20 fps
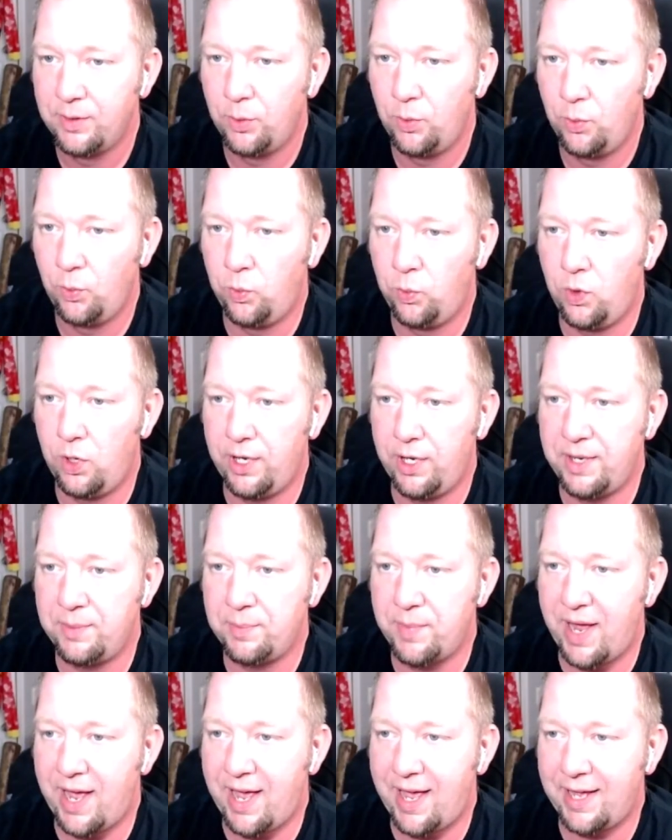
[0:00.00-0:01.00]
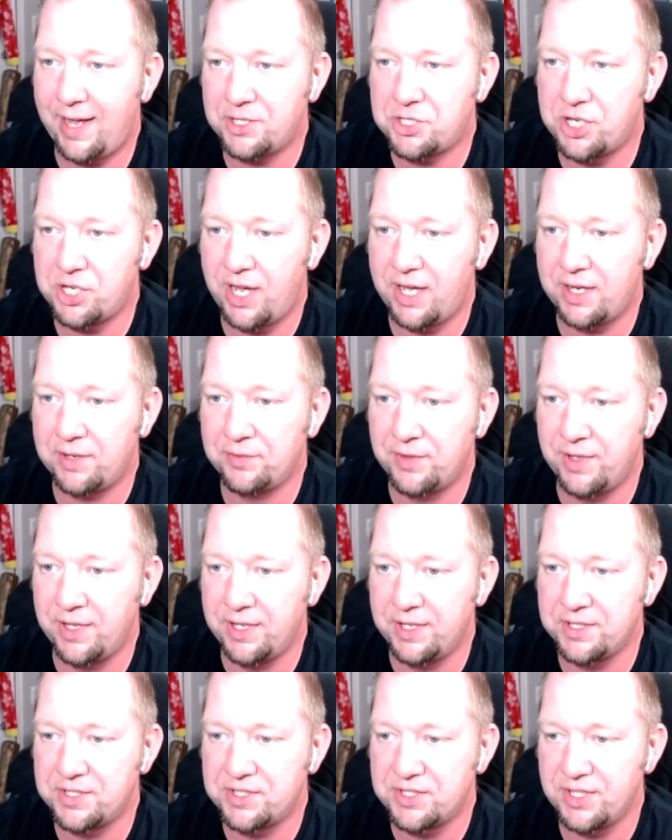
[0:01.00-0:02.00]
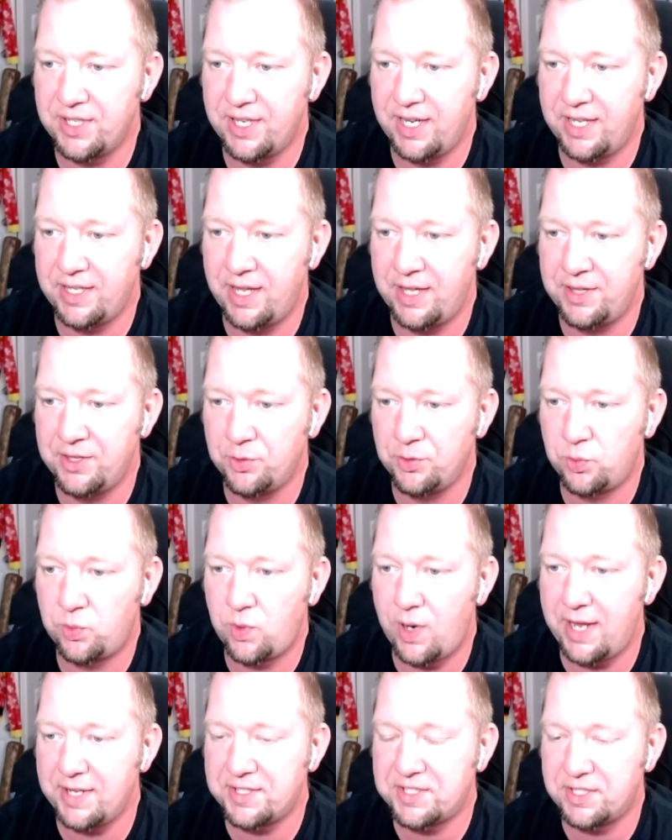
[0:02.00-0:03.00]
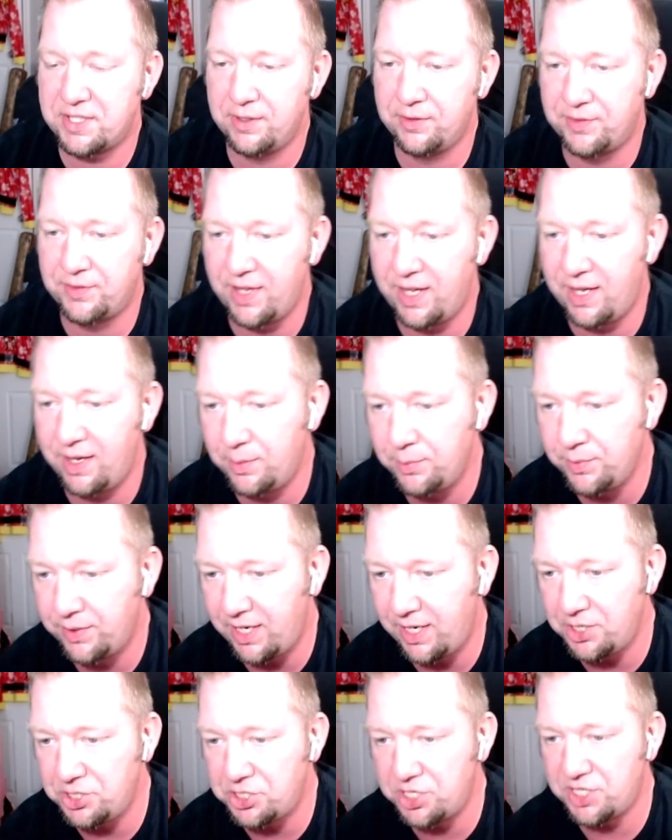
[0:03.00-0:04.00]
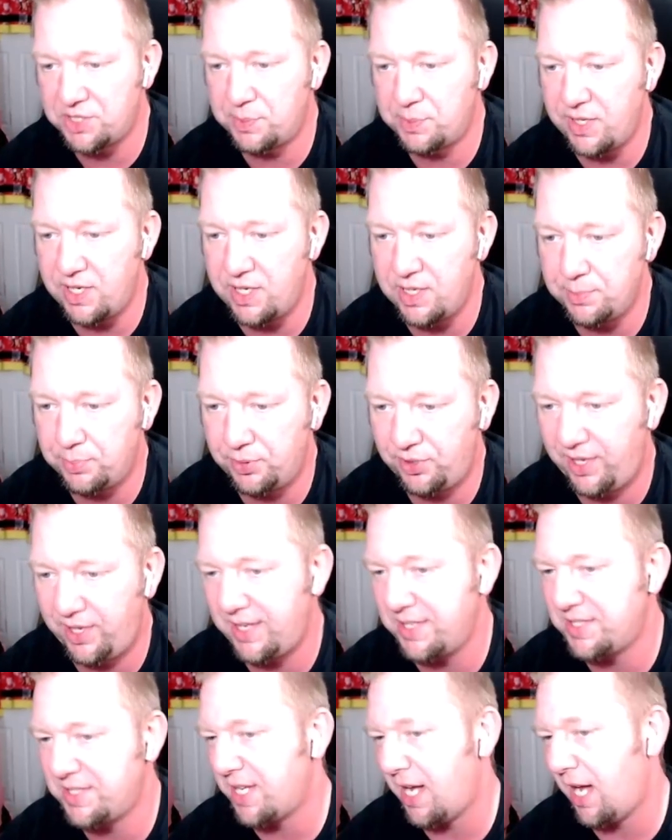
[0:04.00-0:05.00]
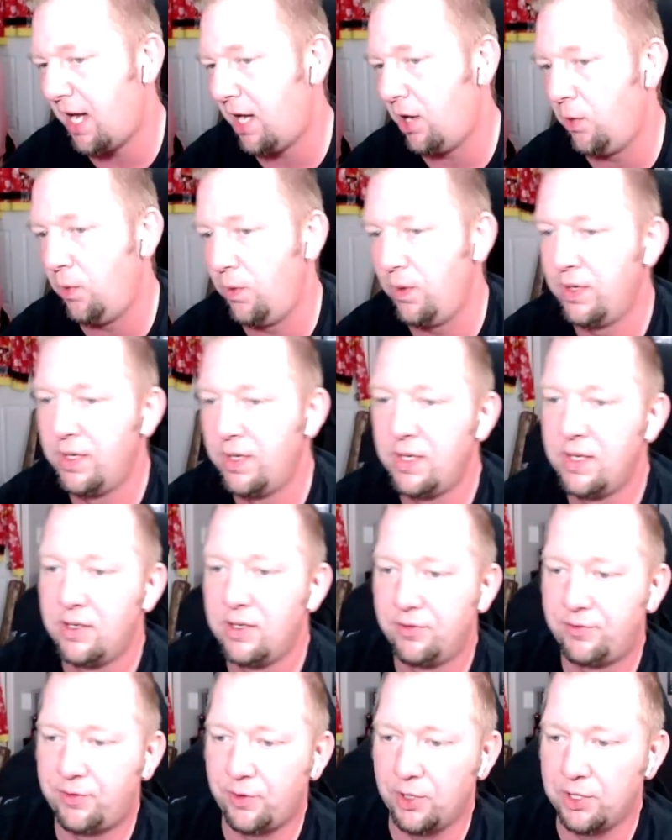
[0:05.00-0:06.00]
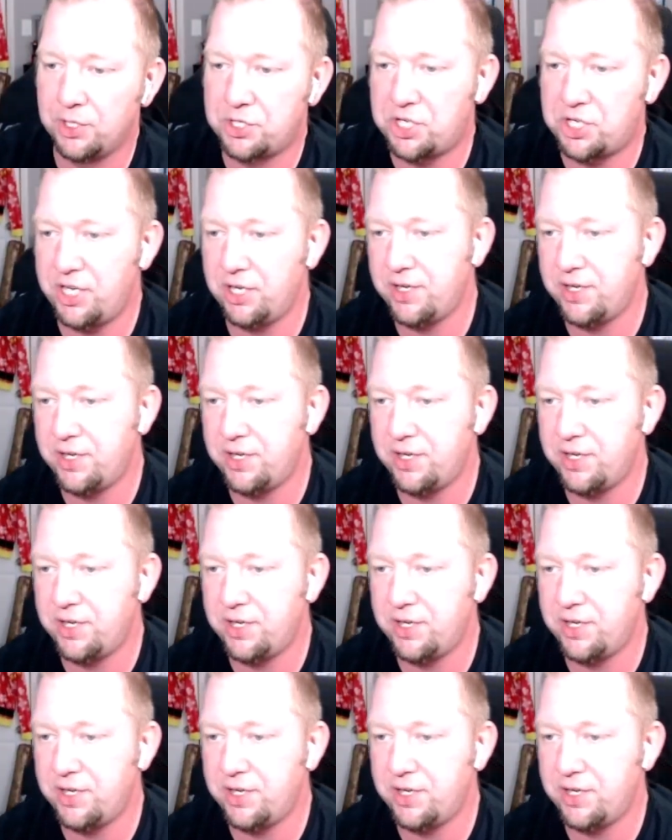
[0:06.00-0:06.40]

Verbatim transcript: one match out of this. And then the rest of them can just be placed out for sheer